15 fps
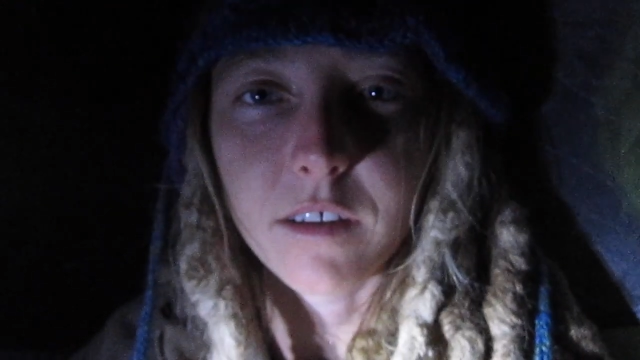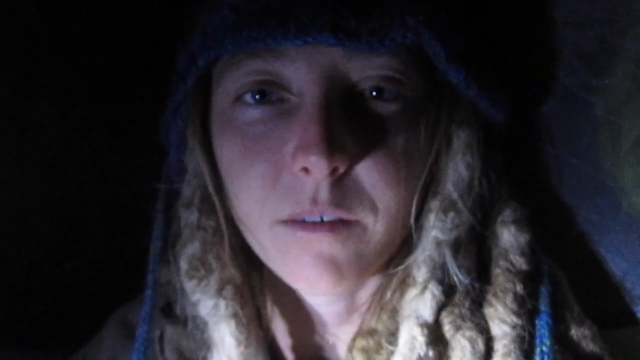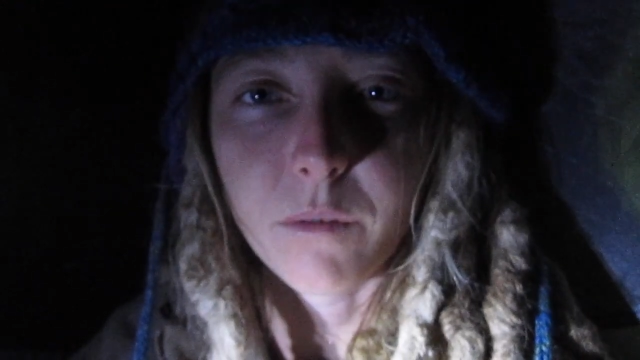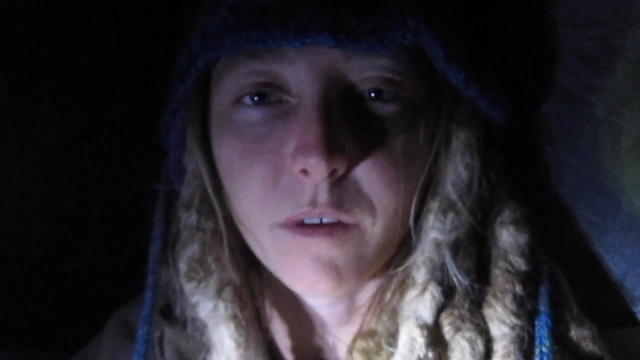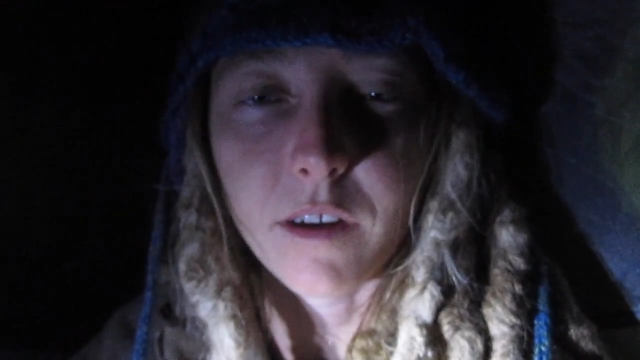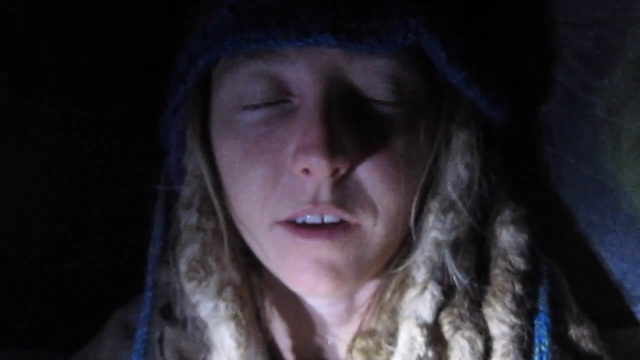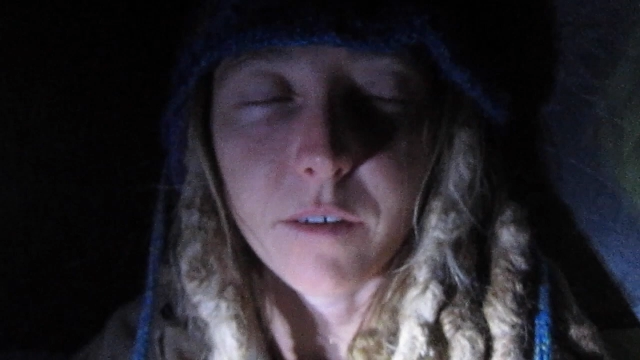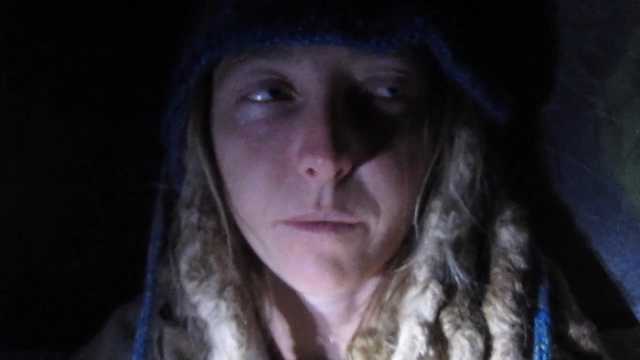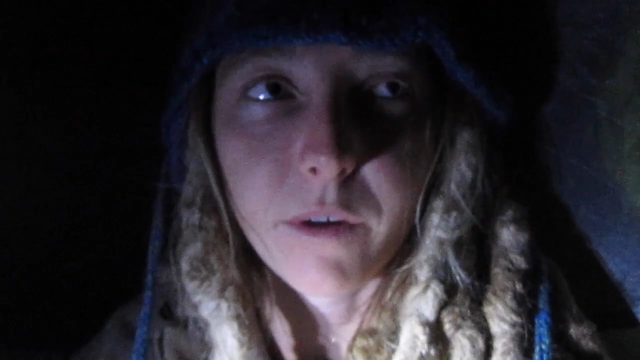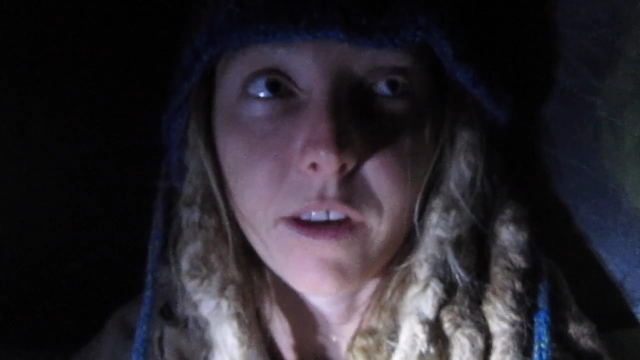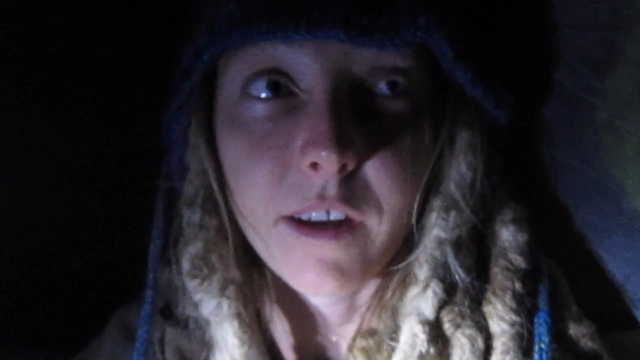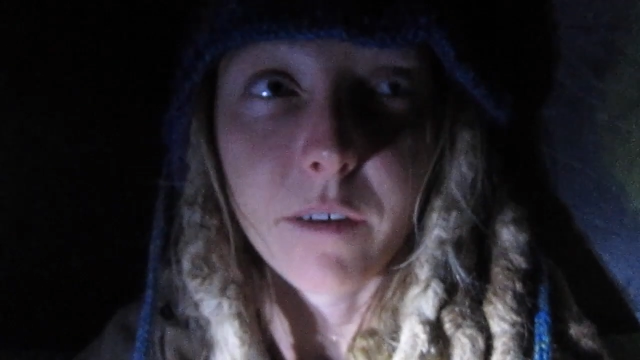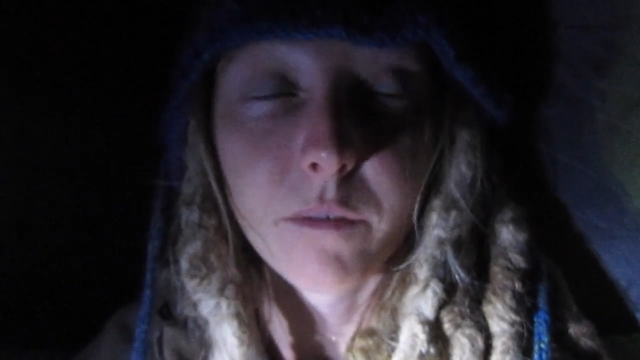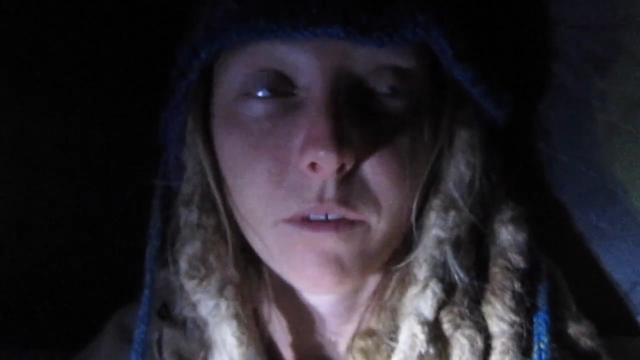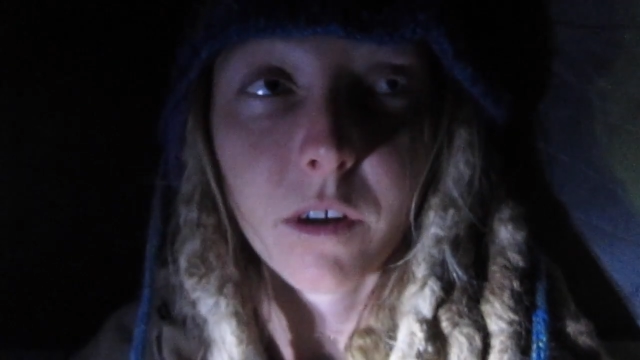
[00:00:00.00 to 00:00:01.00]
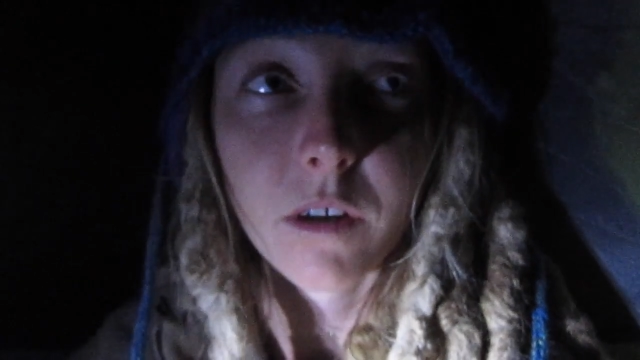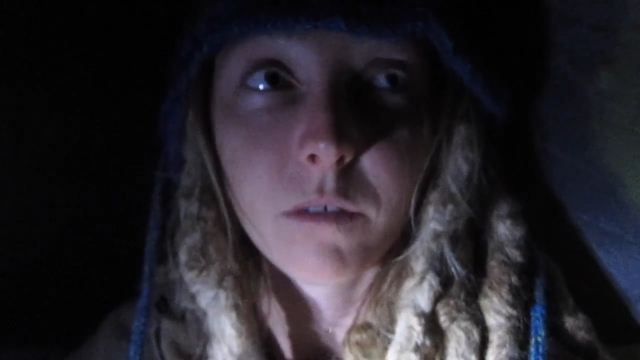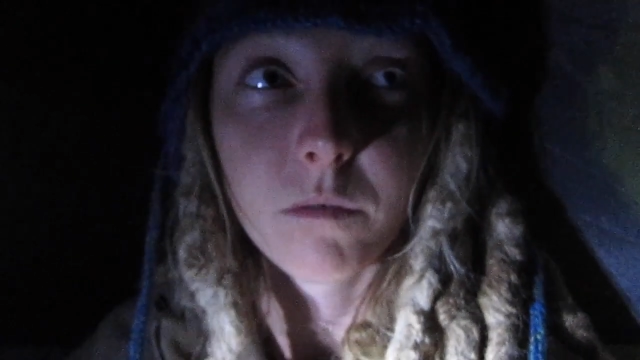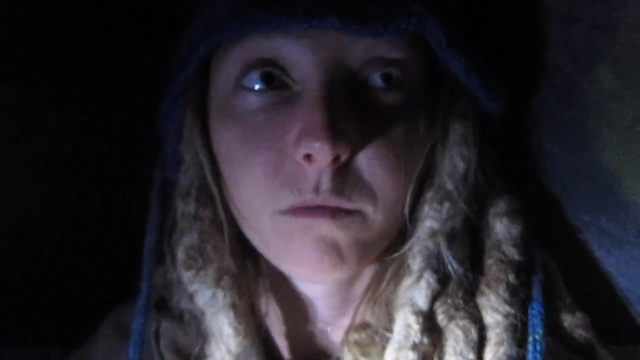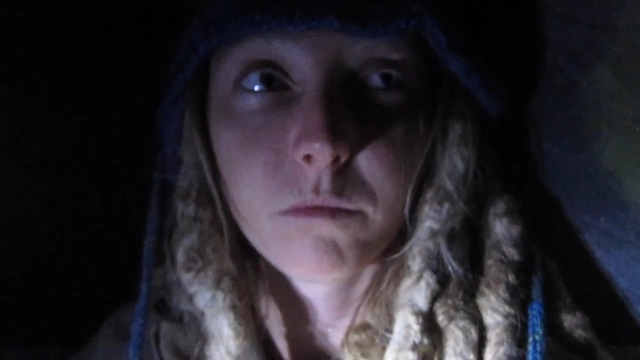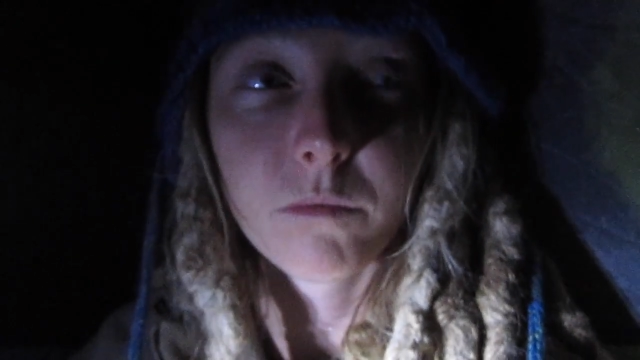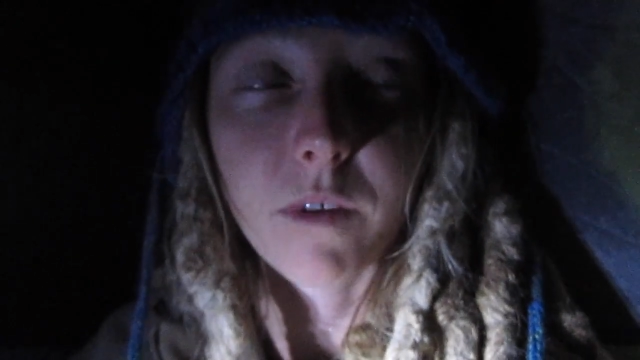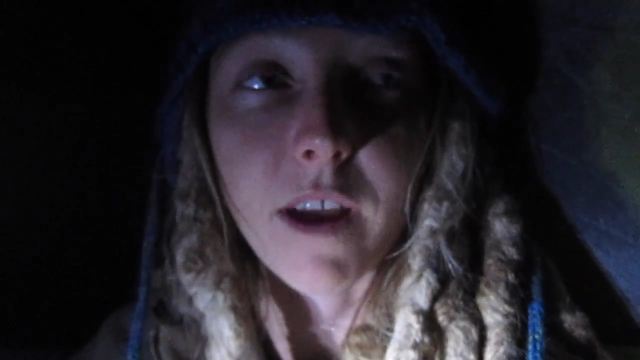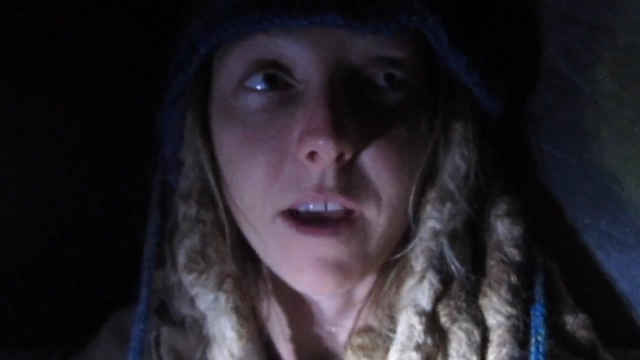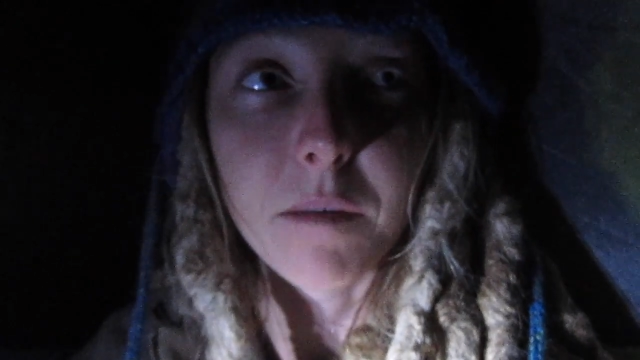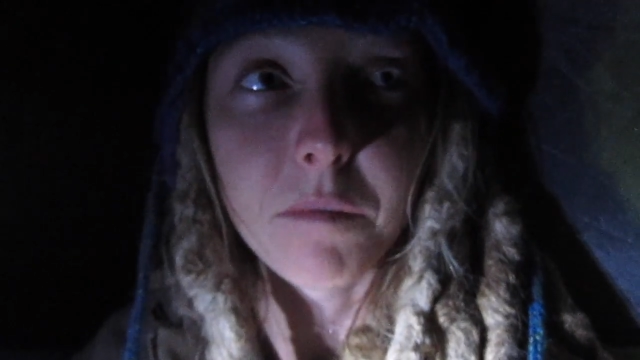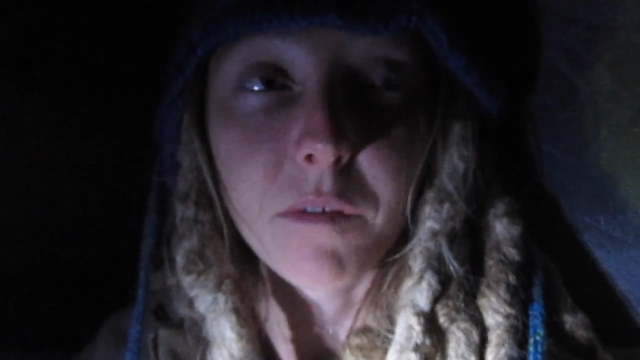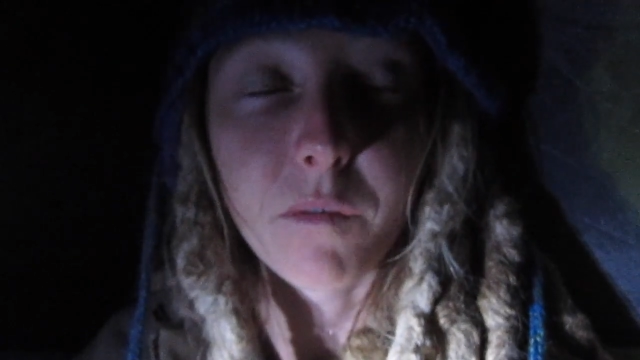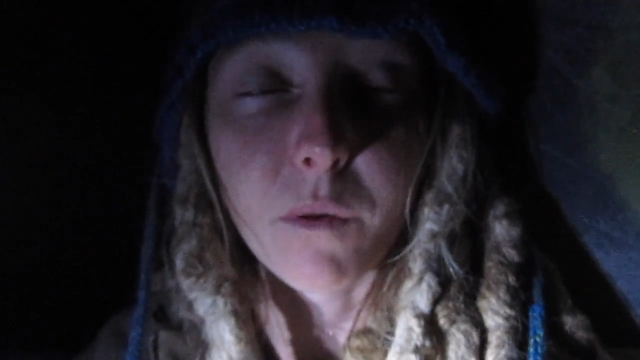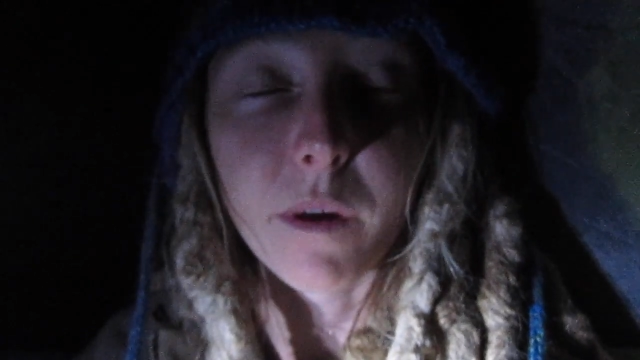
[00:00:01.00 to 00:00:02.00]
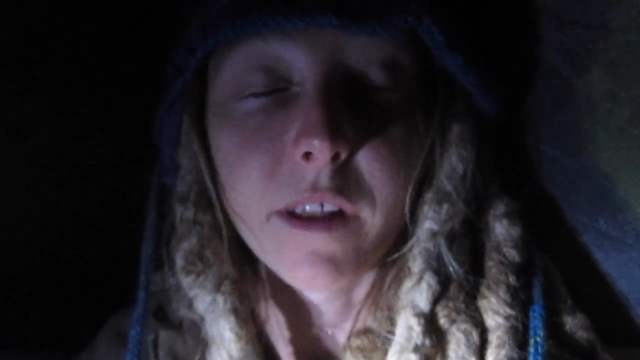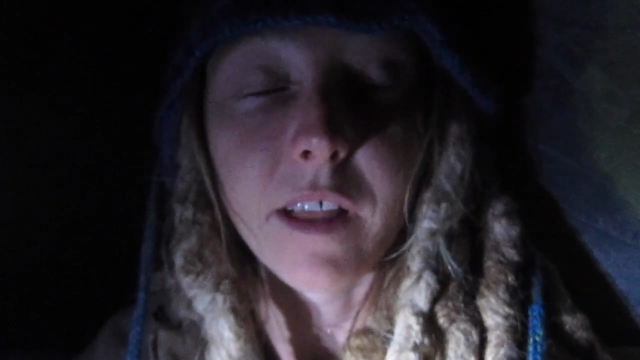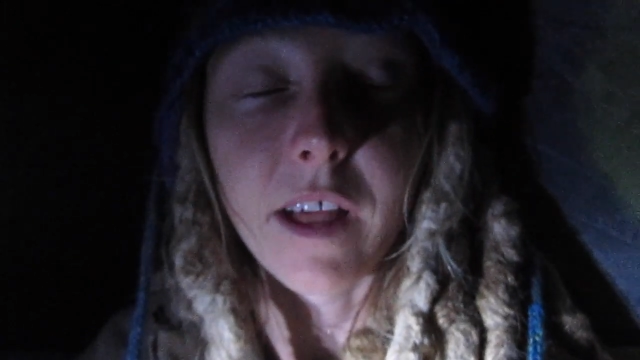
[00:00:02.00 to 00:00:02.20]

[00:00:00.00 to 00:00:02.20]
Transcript: What I what I read before I